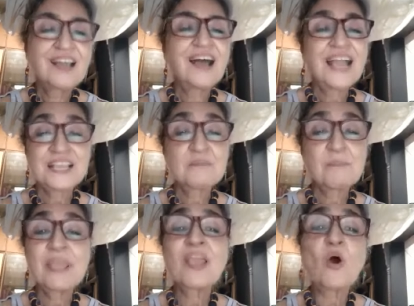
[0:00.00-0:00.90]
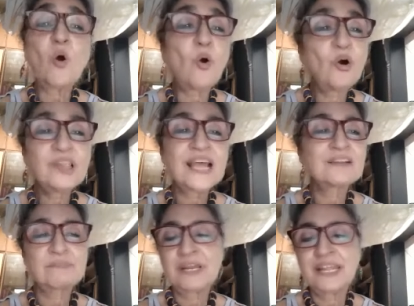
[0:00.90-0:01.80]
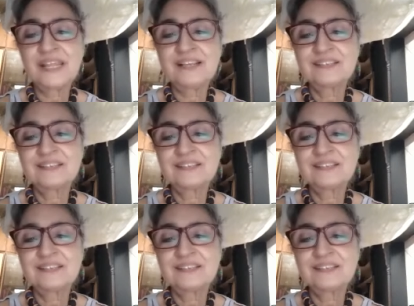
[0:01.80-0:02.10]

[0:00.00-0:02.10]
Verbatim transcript: I can pay all that money.